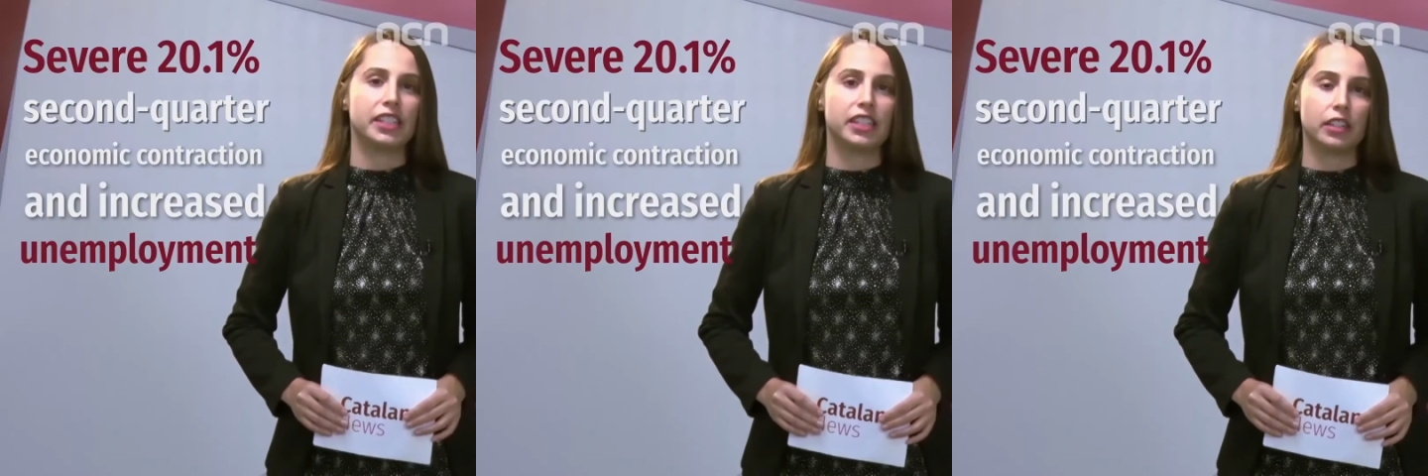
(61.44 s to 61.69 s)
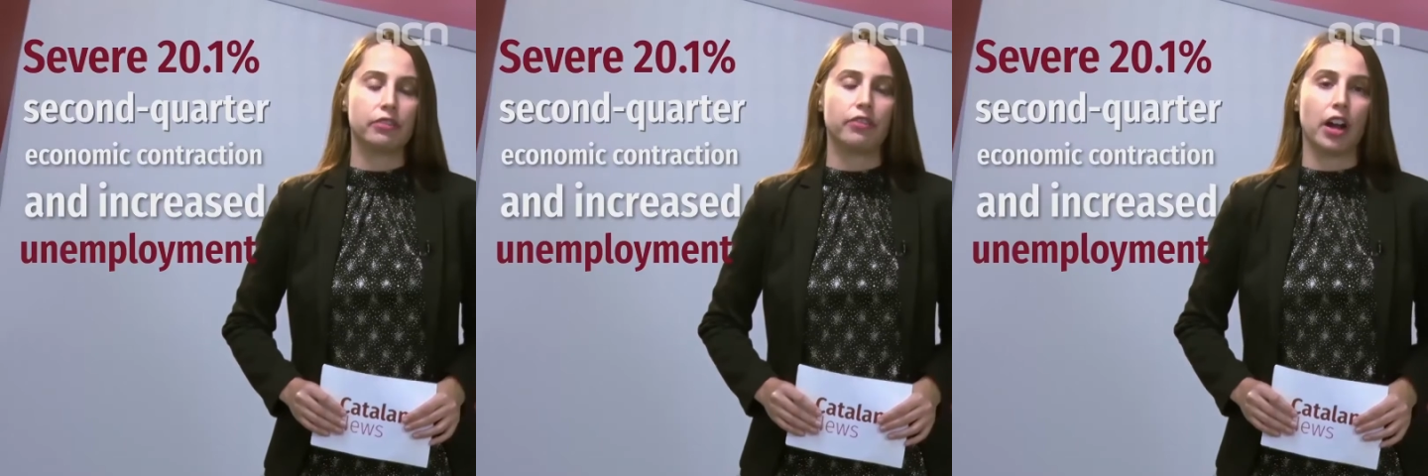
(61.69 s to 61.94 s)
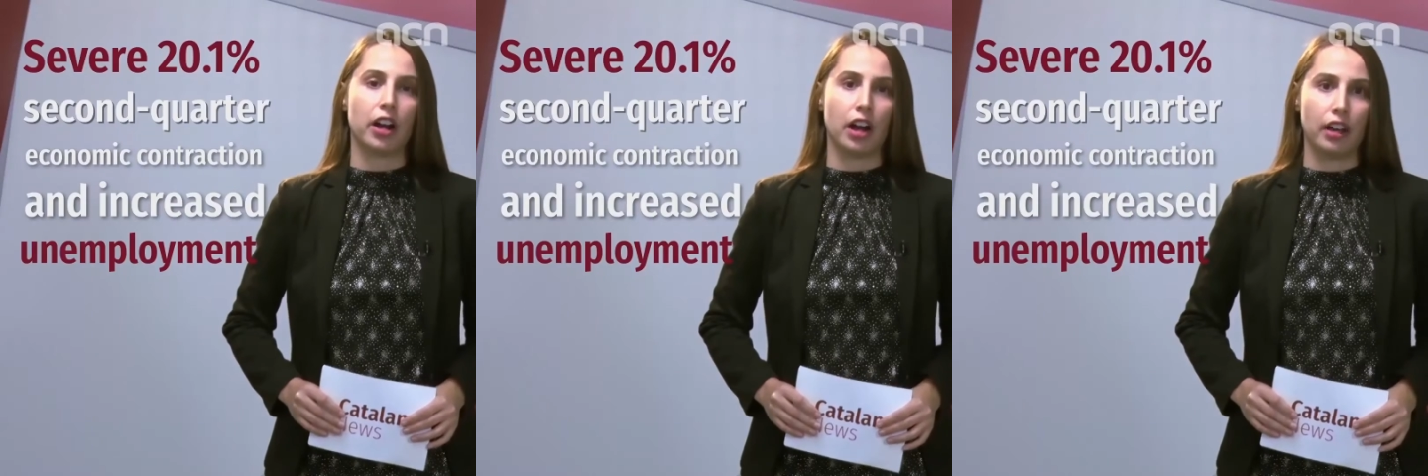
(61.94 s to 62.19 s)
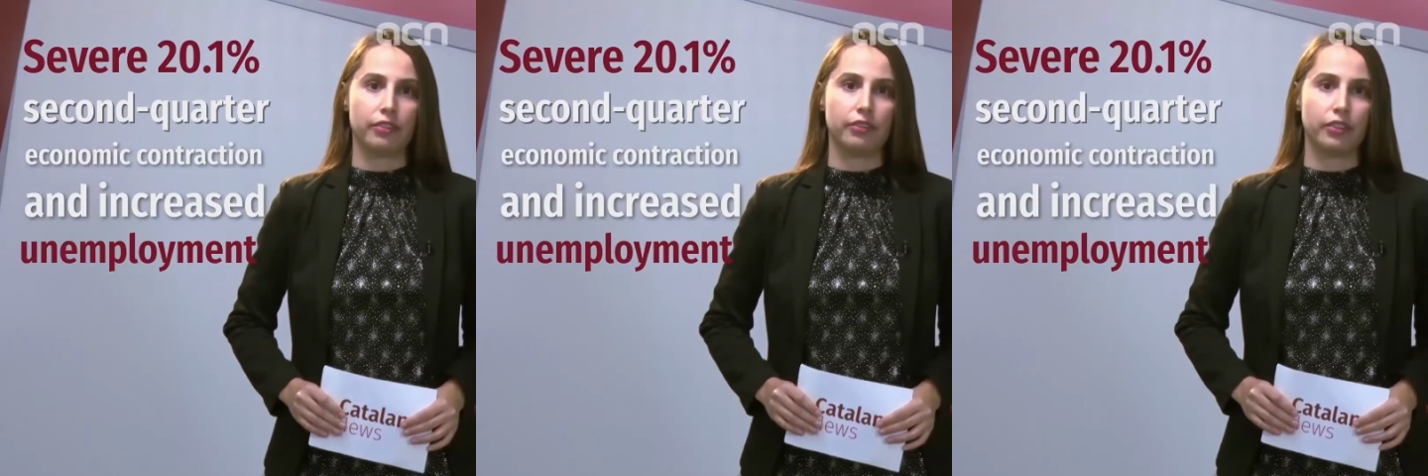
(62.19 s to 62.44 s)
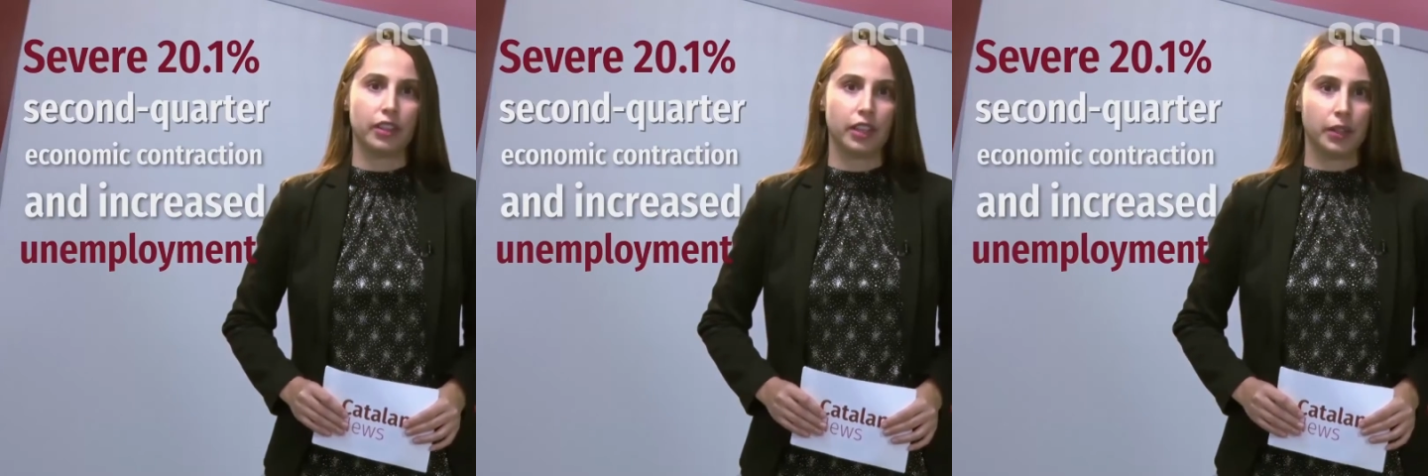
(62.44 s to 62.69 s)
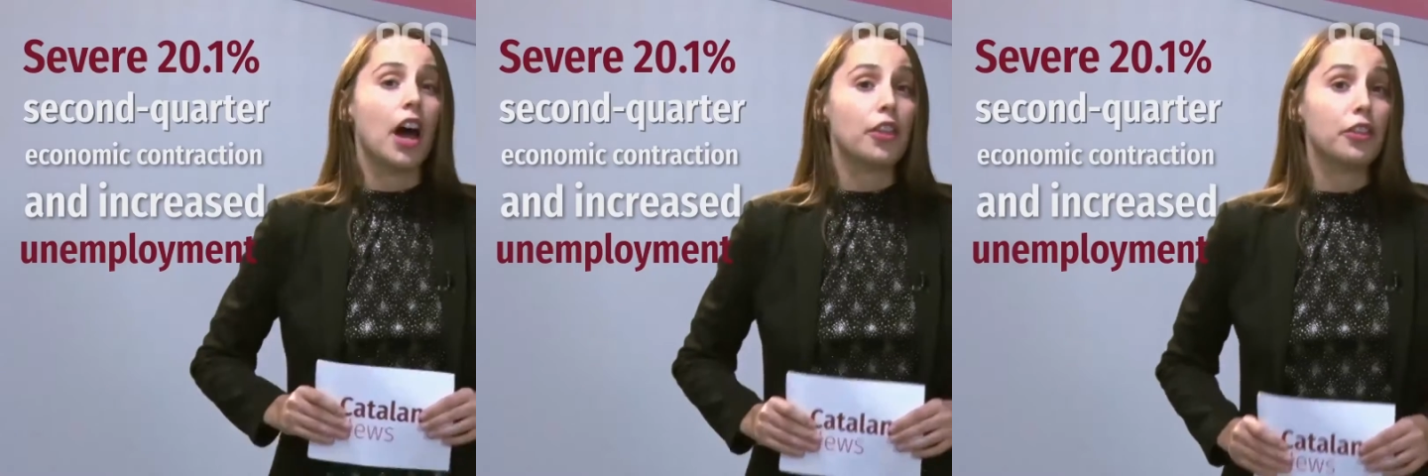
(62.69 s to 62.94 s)
still far off.
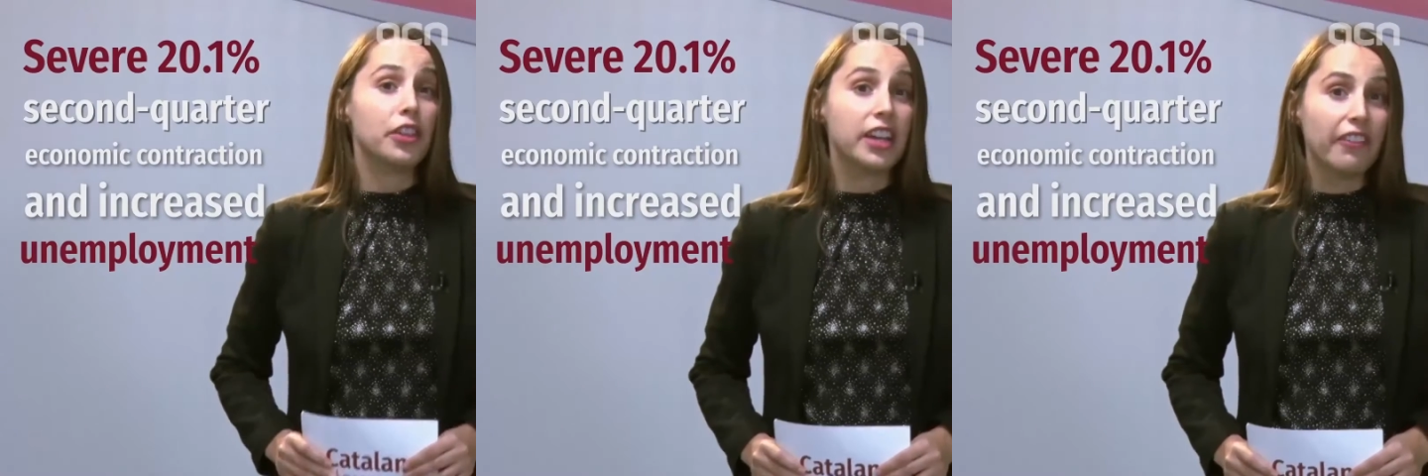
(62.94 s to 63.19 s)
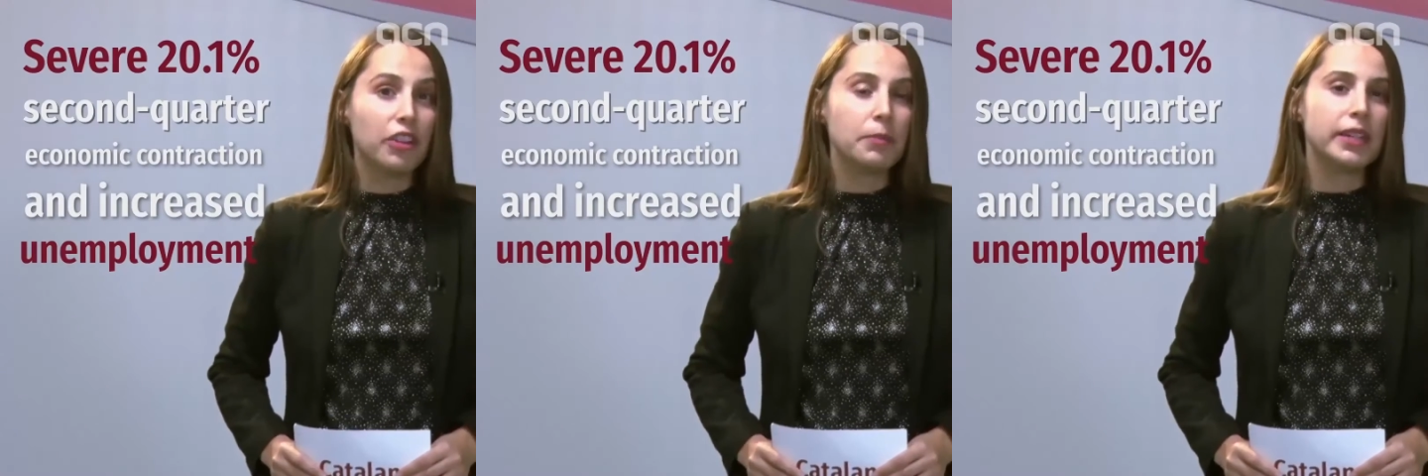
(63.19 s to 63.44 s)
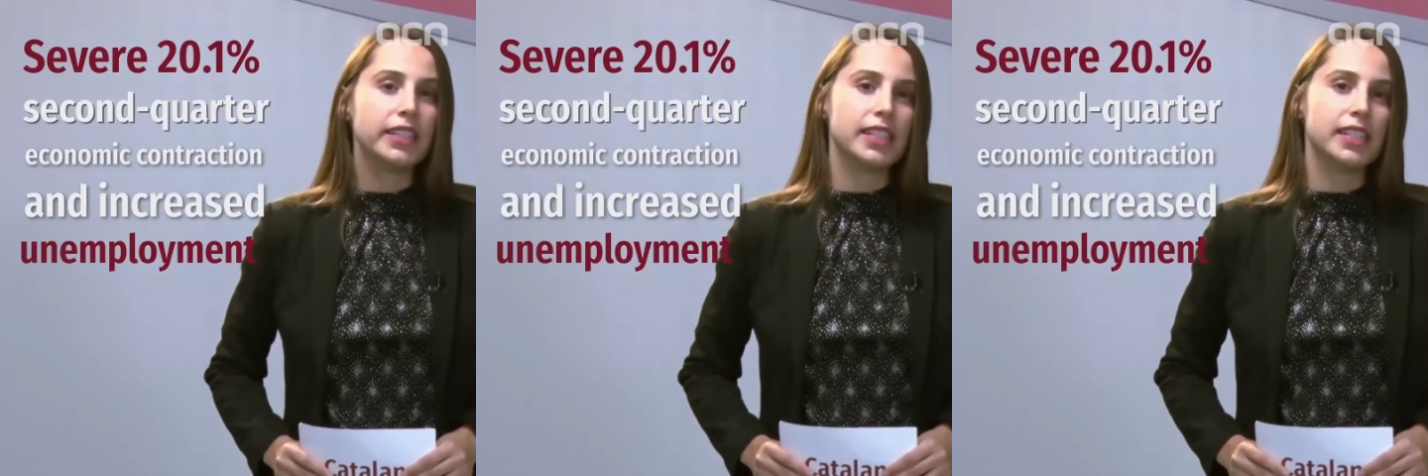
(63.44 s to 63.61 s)
Although the government